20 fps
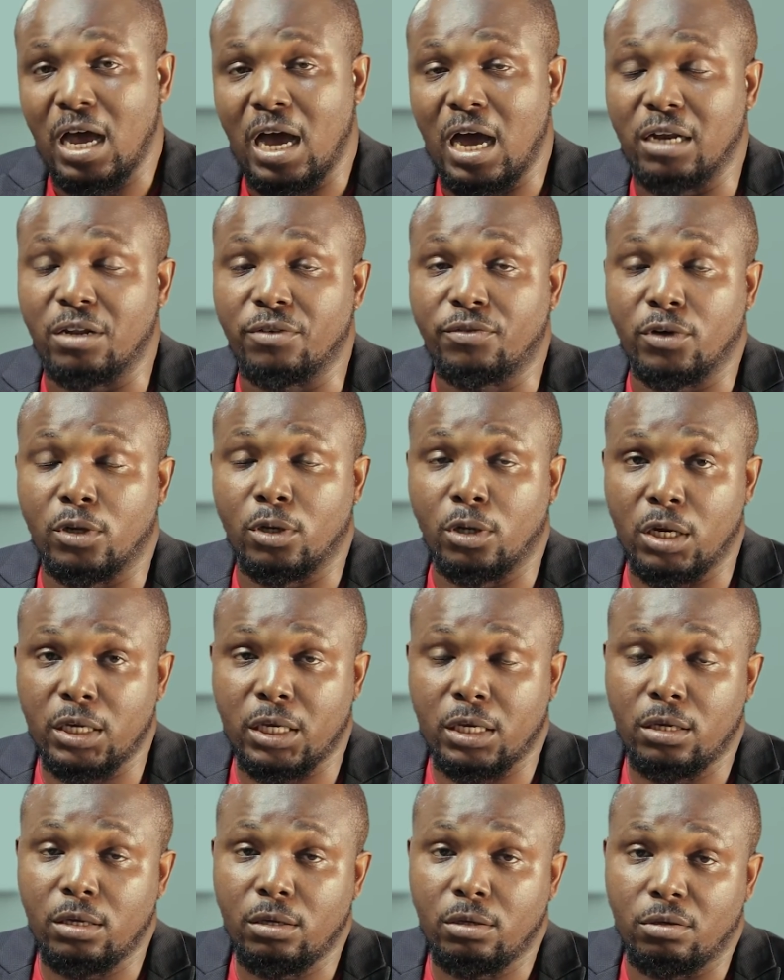And if you're
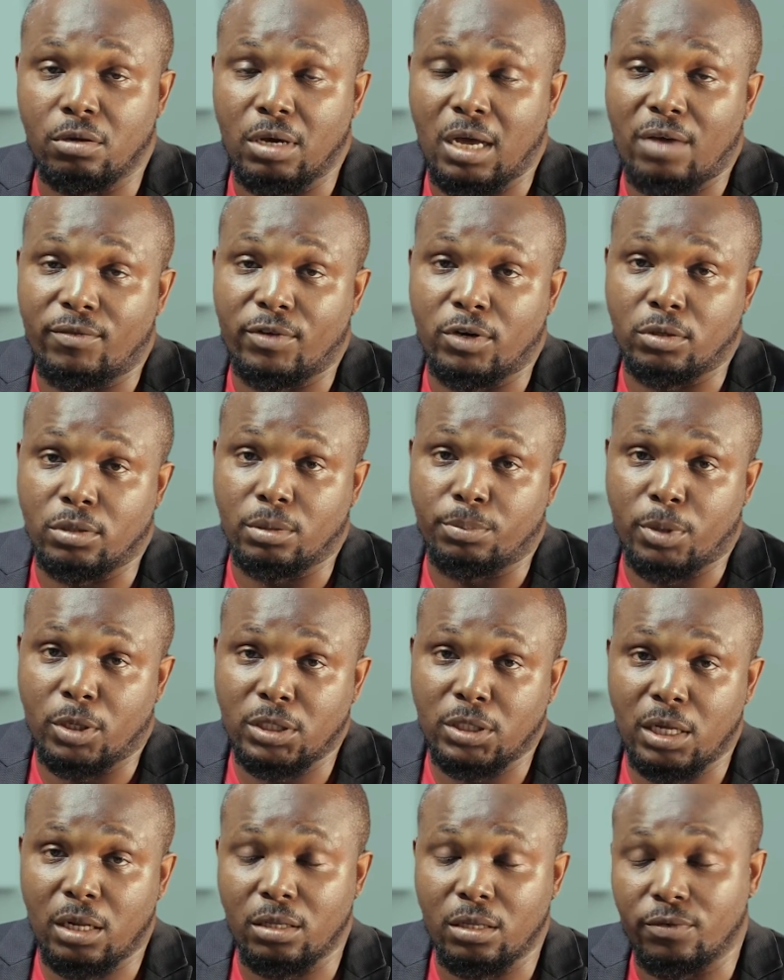lucky, you have it on the
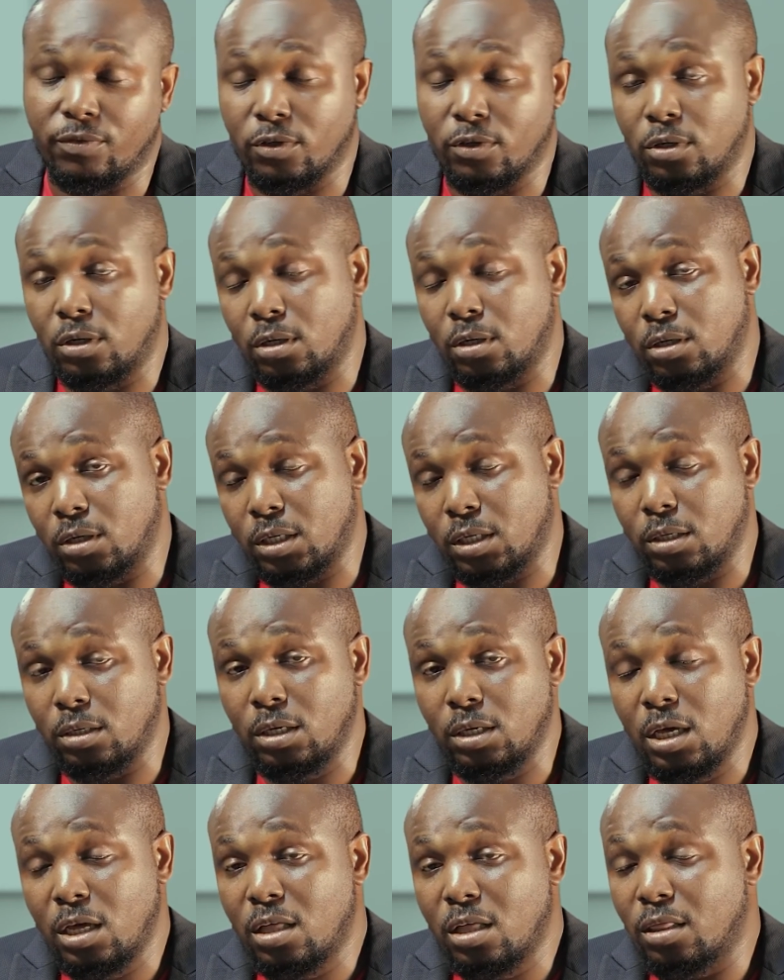portal. If you're not
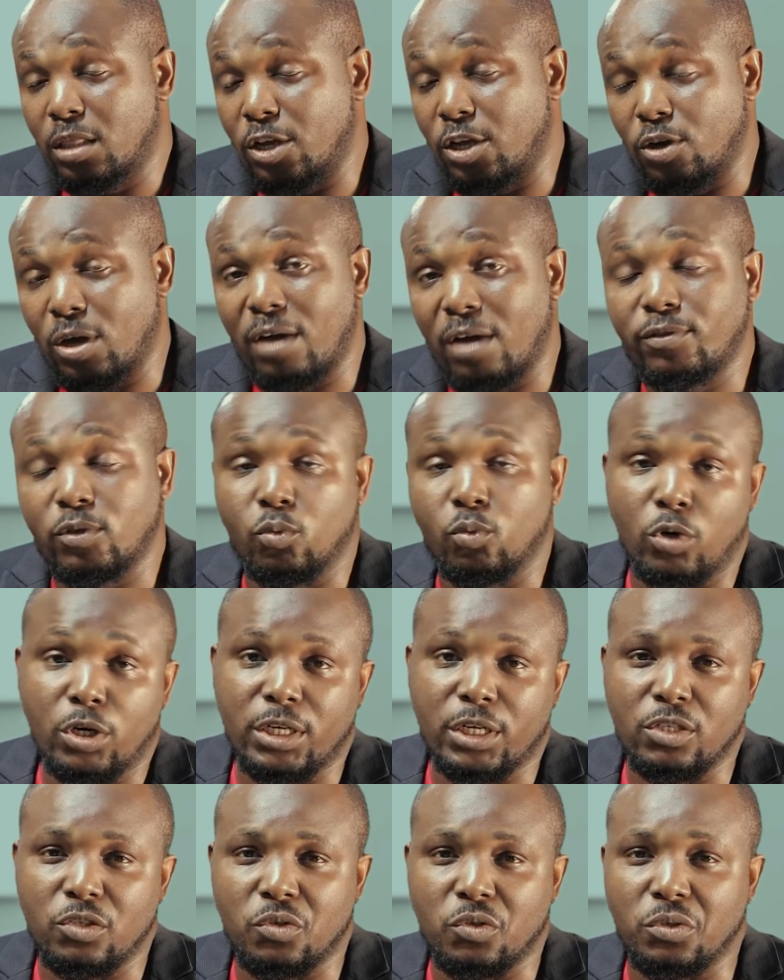lucky, then you have to
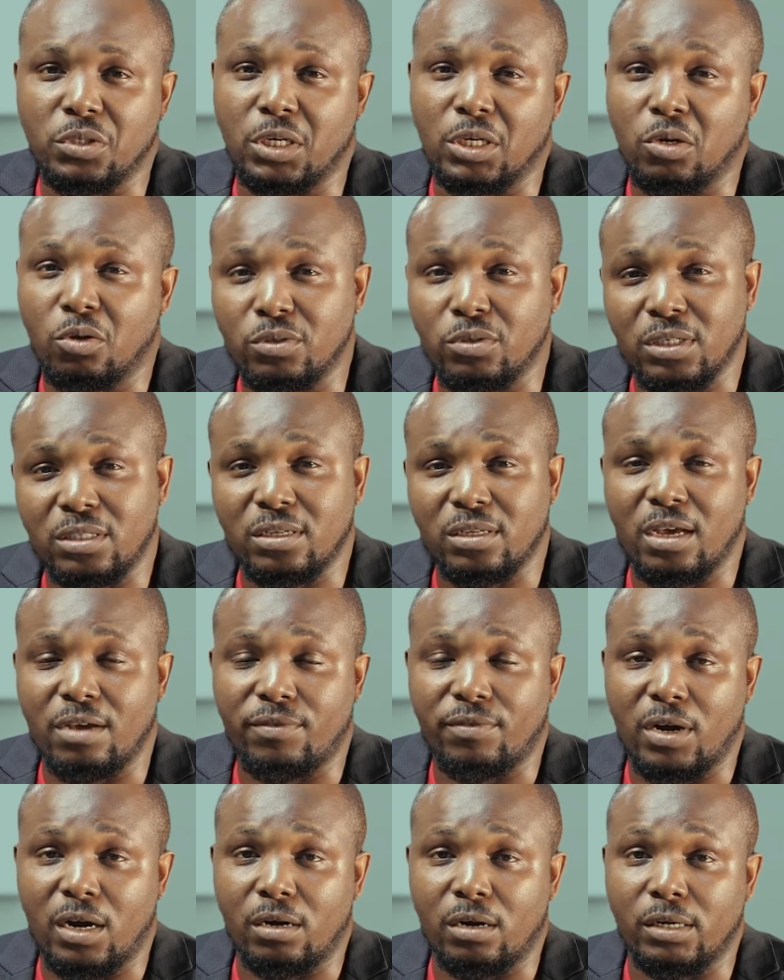walk into the closest
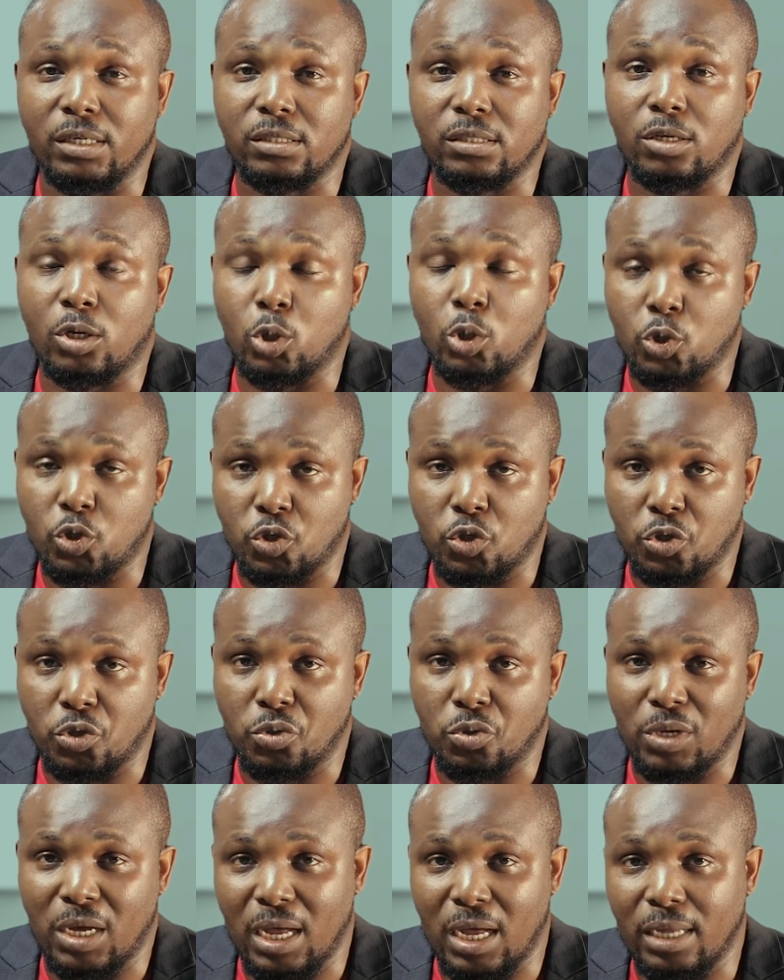FIRS close to
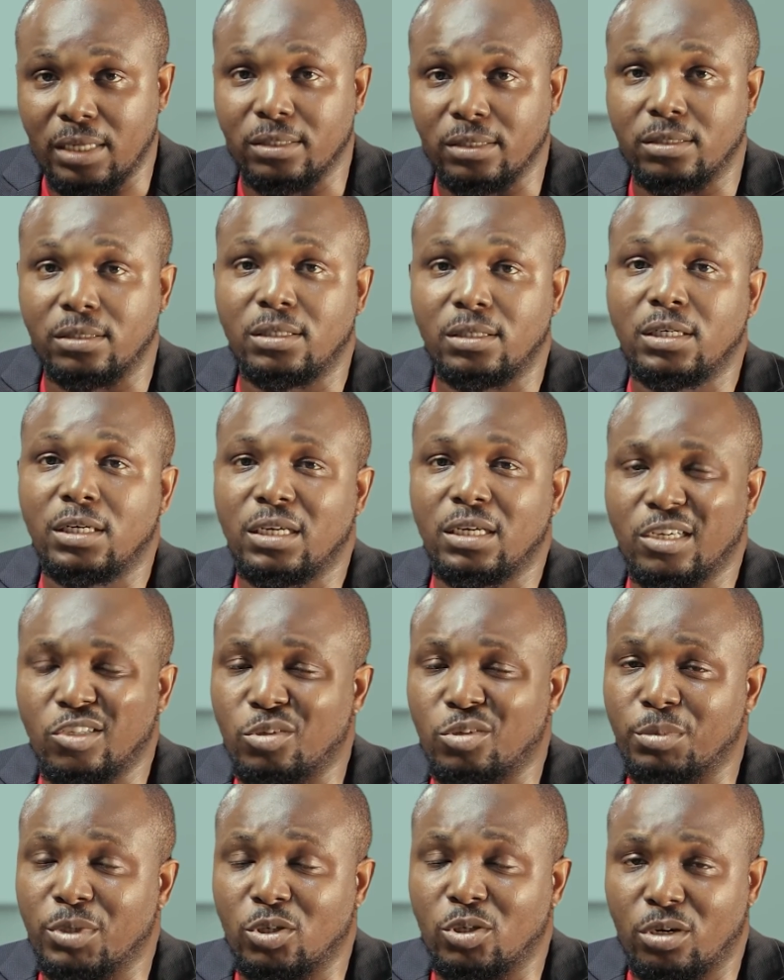you and
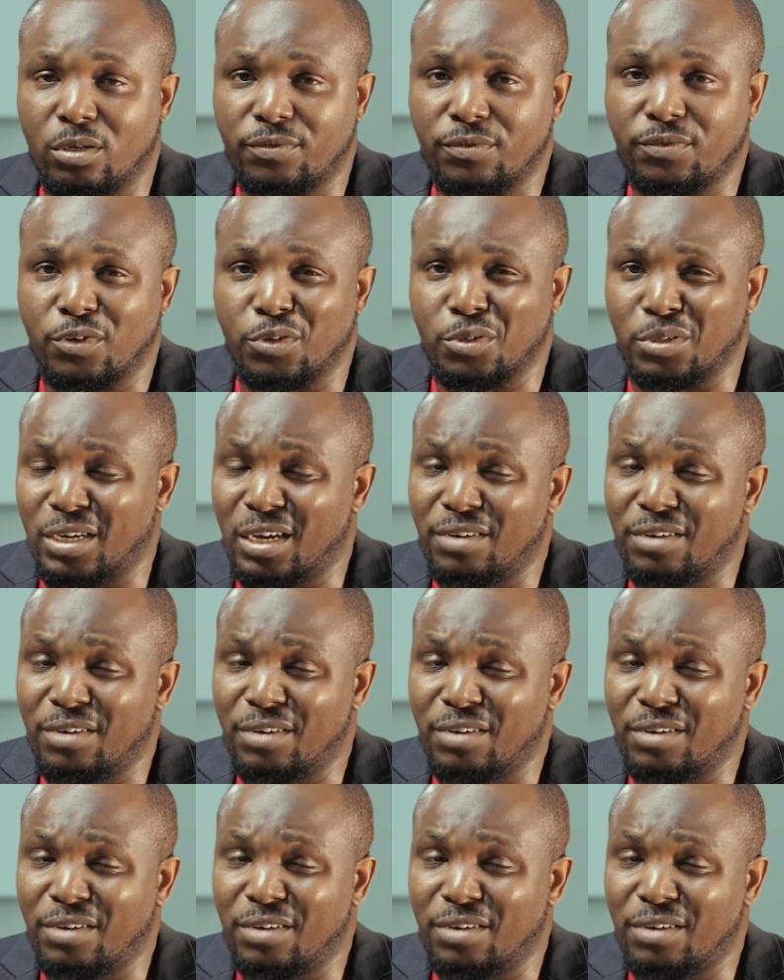it will be done for you.